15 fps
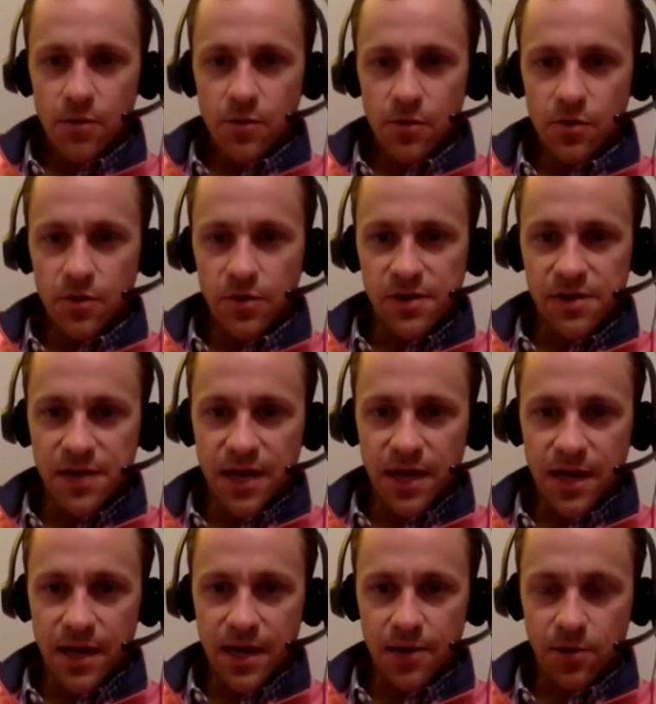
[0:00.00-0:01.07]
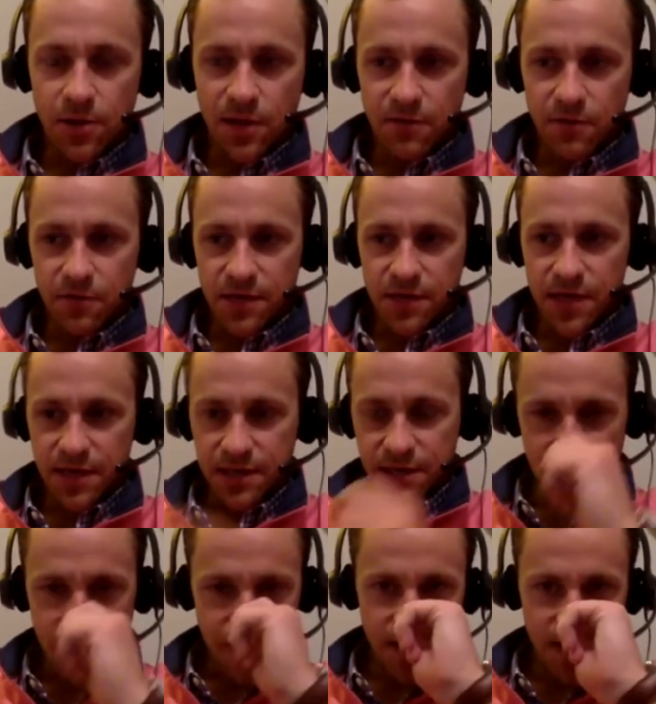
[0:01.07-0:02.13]
There is a higher level test. I
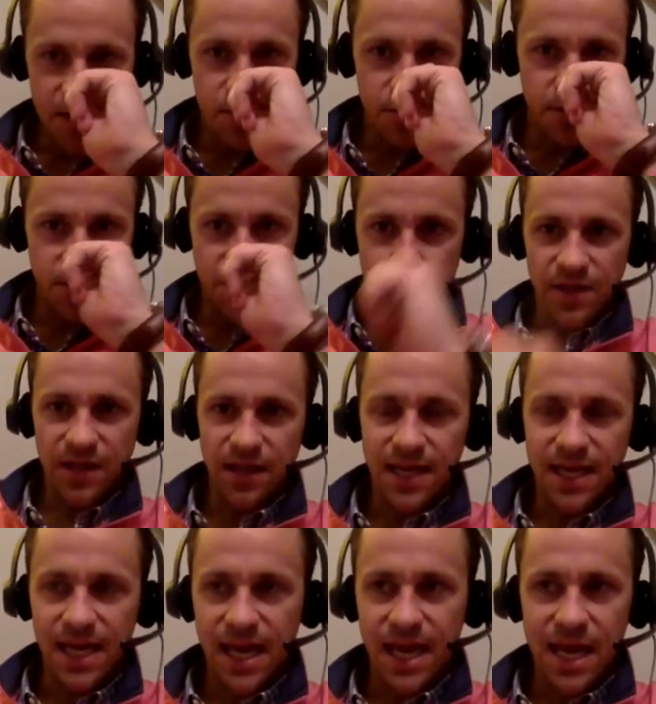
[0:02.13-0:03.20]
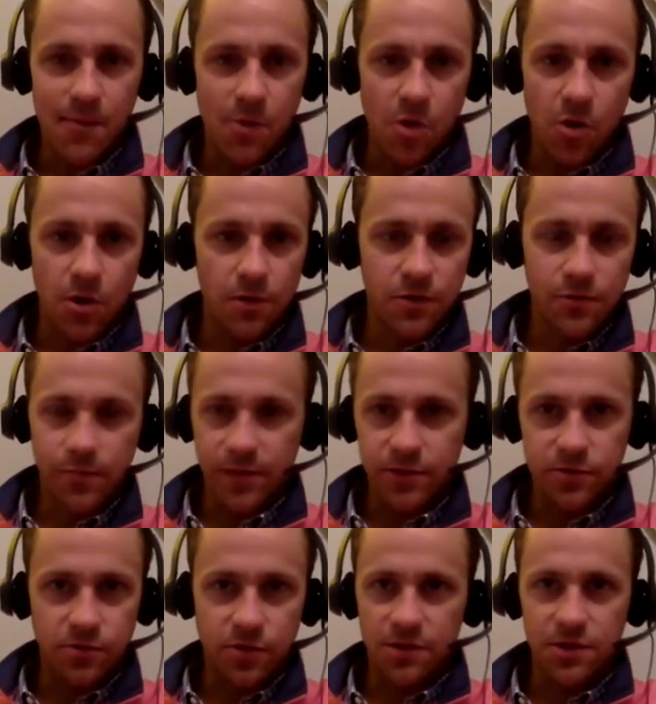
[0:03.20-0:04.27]
think it uses something like N M R
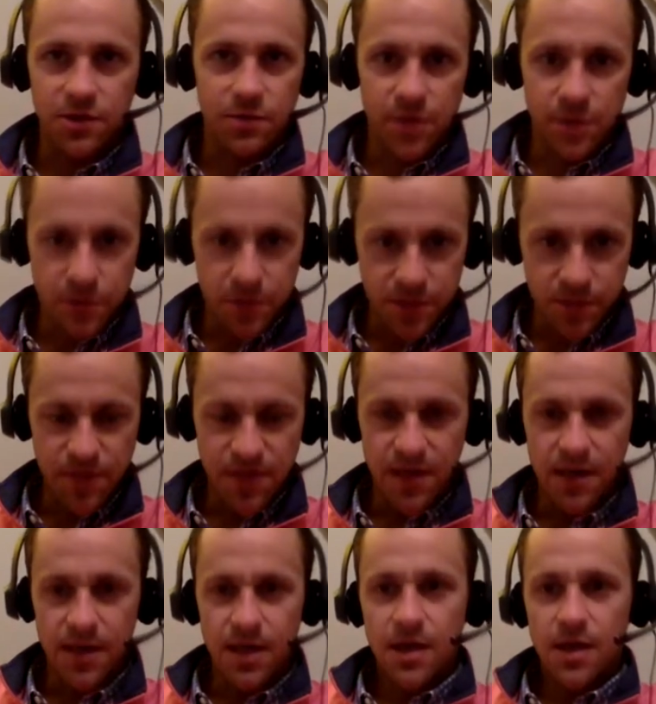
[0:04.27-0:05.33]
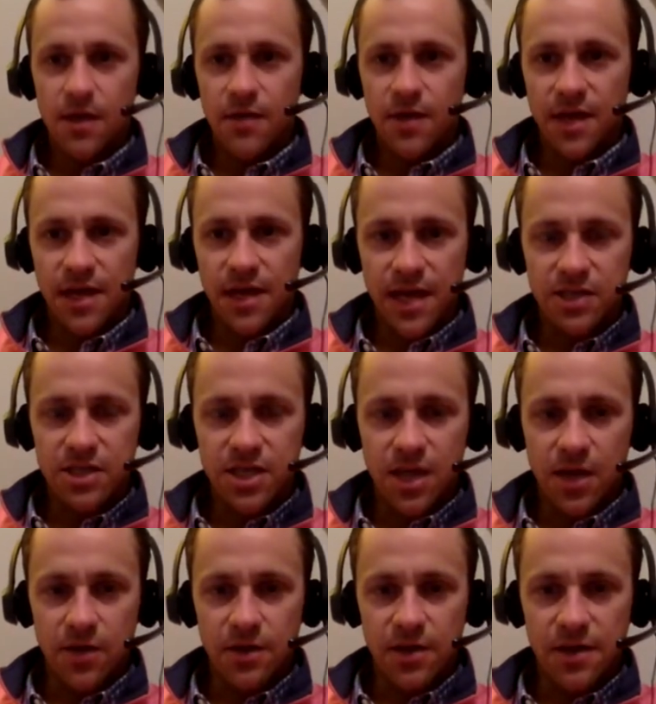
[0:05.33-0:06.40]
spectroscopy or something that can actually
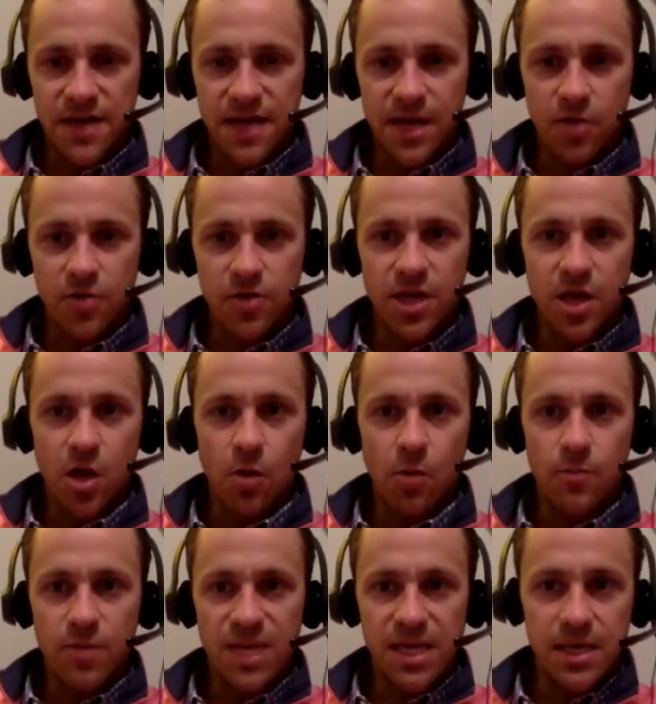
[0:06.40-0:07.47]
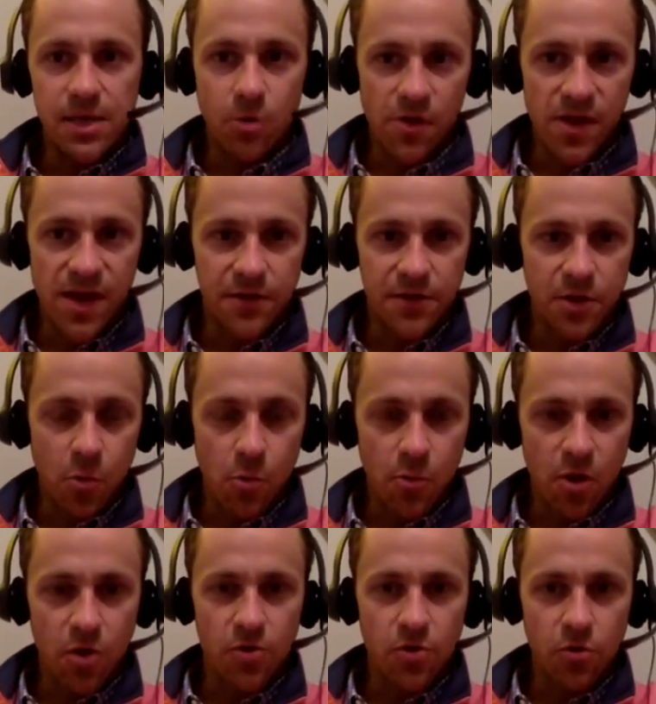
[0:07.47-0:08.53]
calculate the L D L P or the L D L
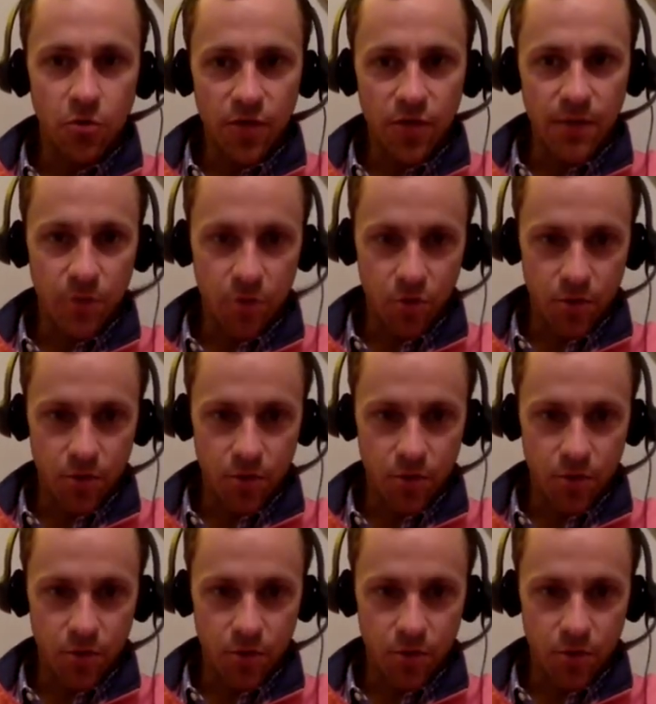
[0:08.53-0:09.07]
particle number.